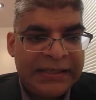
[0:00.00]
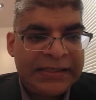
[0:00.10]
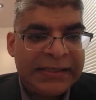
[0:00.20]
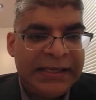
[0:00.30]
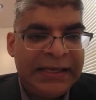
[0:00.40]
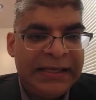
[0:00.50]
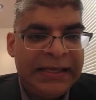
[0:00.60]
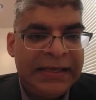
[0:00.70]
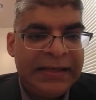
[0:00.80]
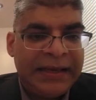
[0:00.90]

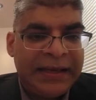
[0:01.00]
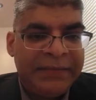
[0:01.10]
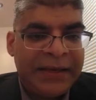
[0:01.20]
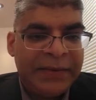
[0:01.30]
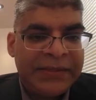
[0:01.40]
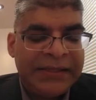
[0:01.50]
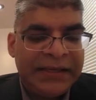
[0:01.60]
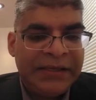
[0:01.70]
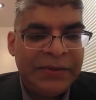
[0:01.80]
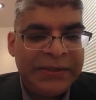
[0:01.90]
study that was
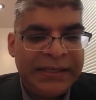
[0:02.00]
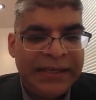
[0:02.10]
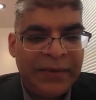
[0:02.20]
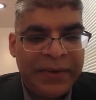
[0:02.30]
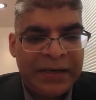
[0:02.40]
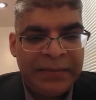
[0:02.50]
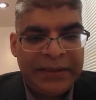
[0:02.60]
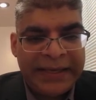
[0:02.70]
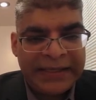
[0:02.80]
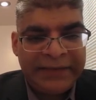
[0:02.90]
done using a
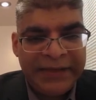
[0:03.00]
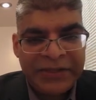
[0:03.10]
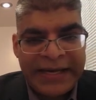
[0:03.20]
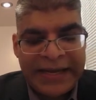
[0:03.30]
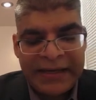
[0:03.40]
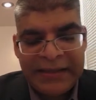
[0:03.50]
wearable activity tracker.